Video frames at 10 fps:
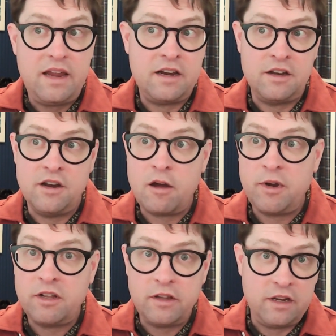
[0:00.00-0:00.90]

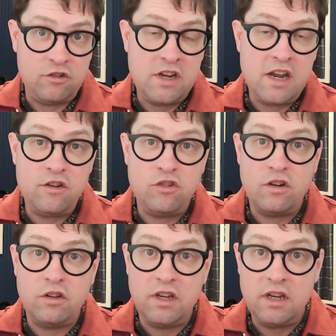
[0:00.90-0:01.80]
economically,
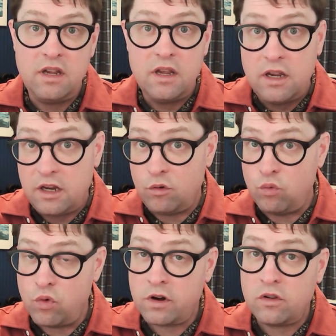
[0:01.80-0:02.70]
educationally,
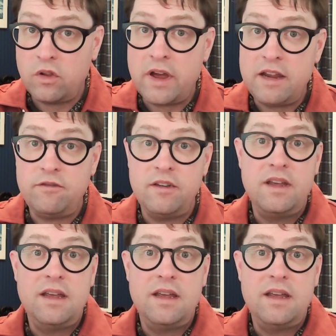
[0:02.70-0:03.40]
in work life,